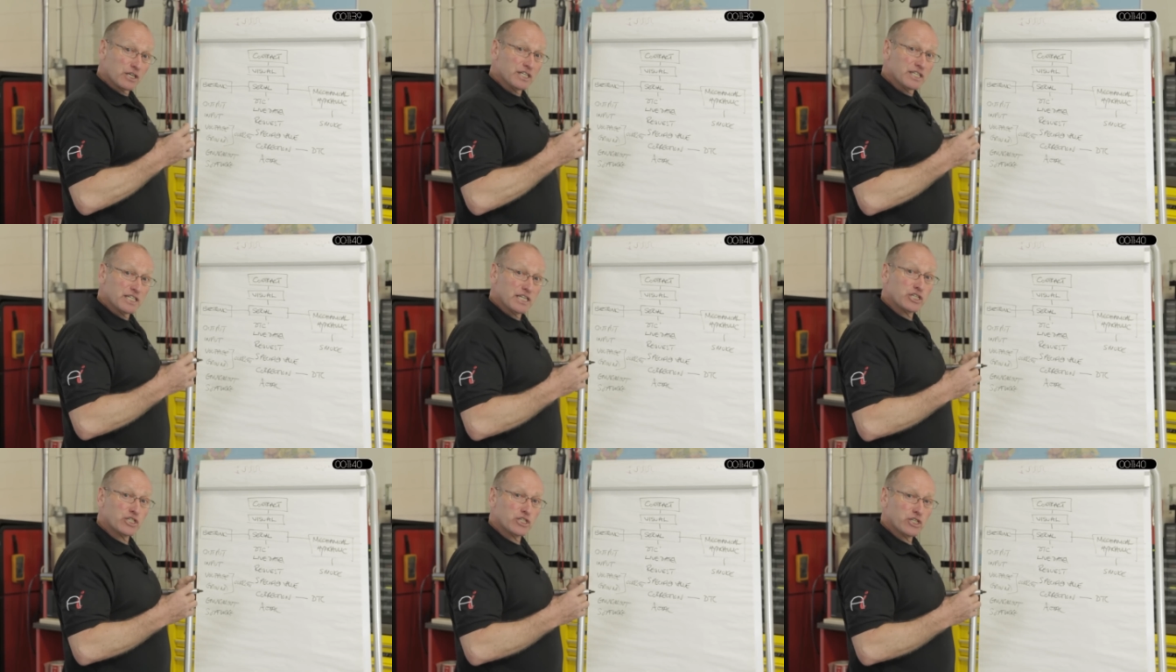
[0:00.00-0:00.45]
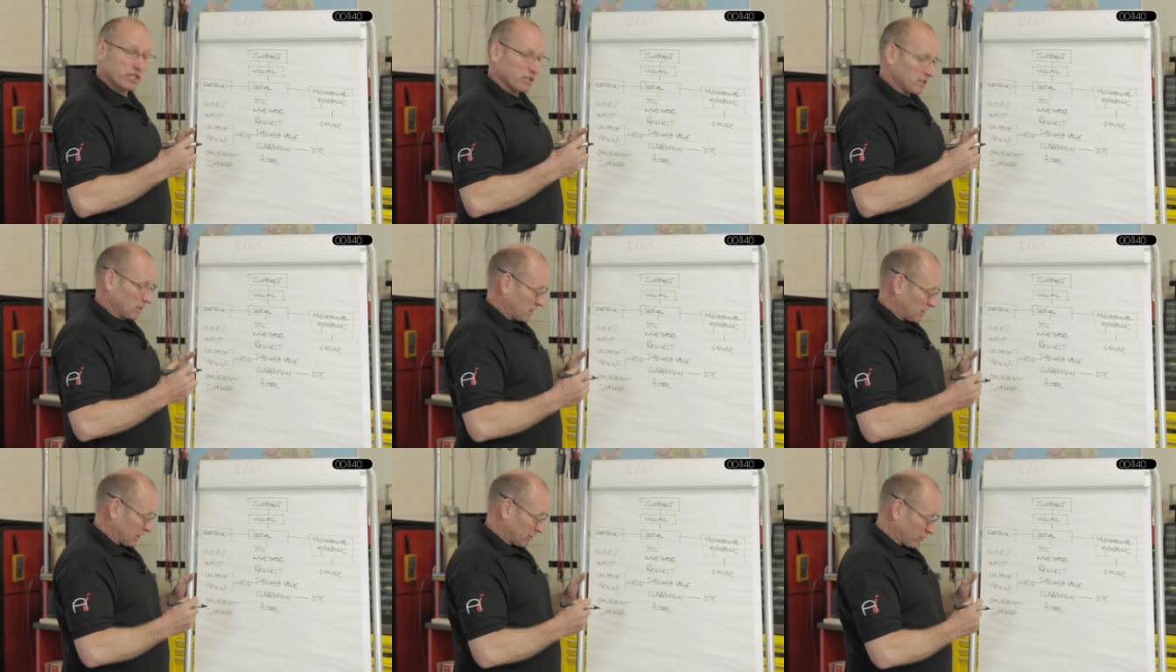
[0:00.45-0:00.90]
condition,
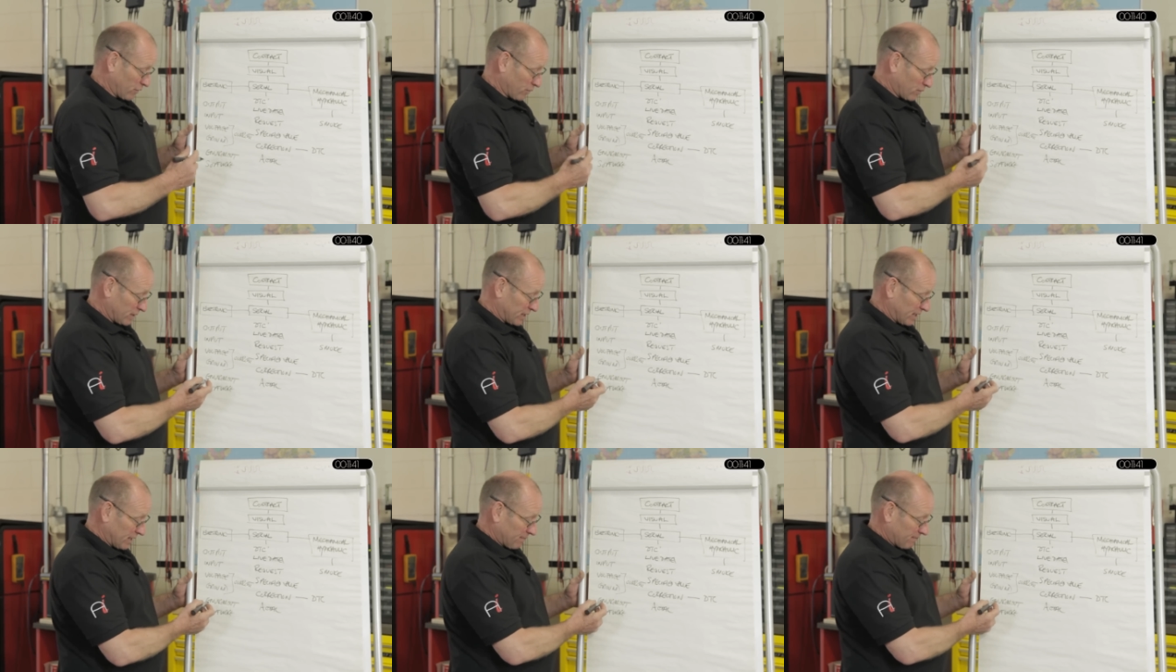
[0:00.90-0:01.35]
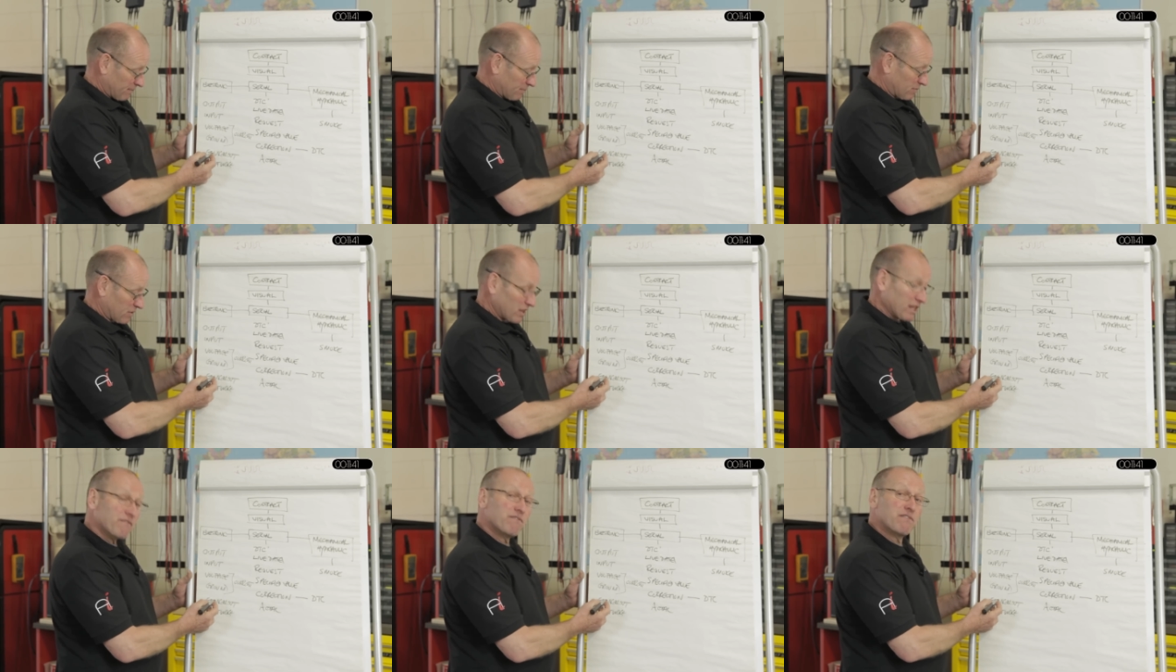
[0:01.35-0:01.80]
in other words,
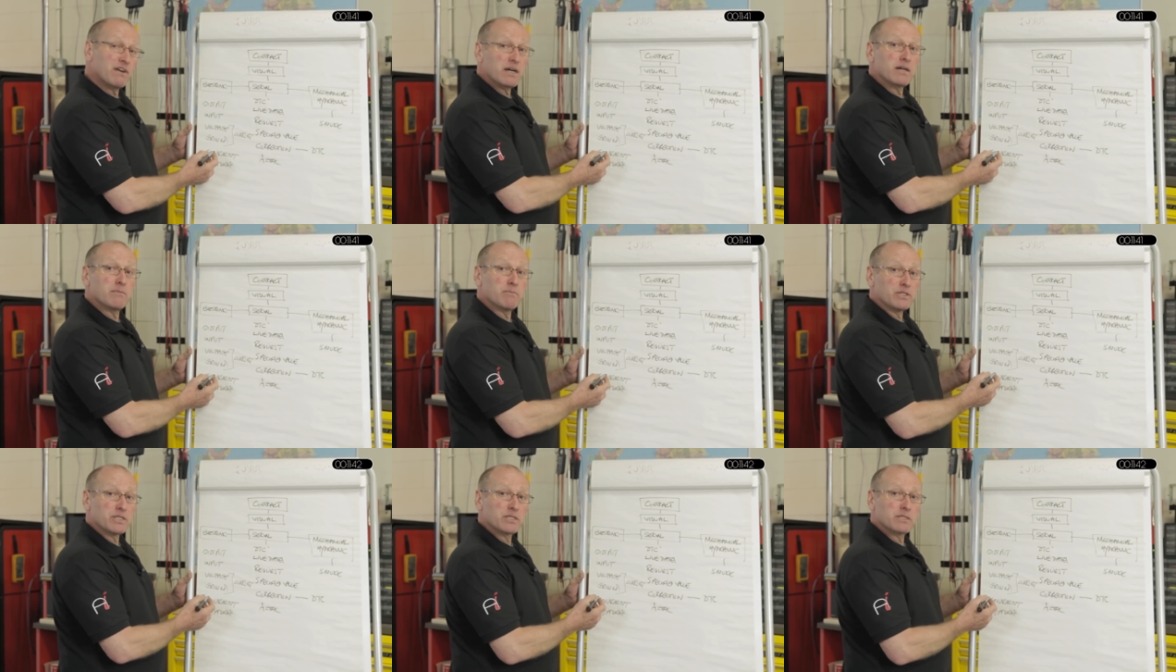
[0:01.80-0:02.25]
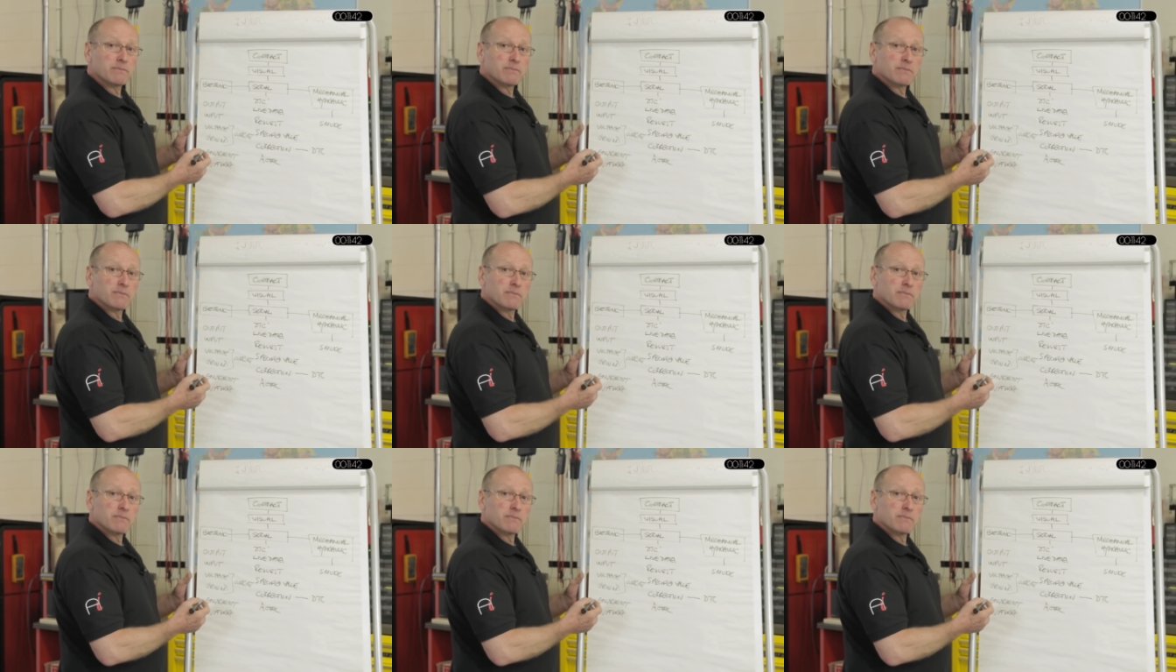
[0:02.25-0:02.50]
the environment.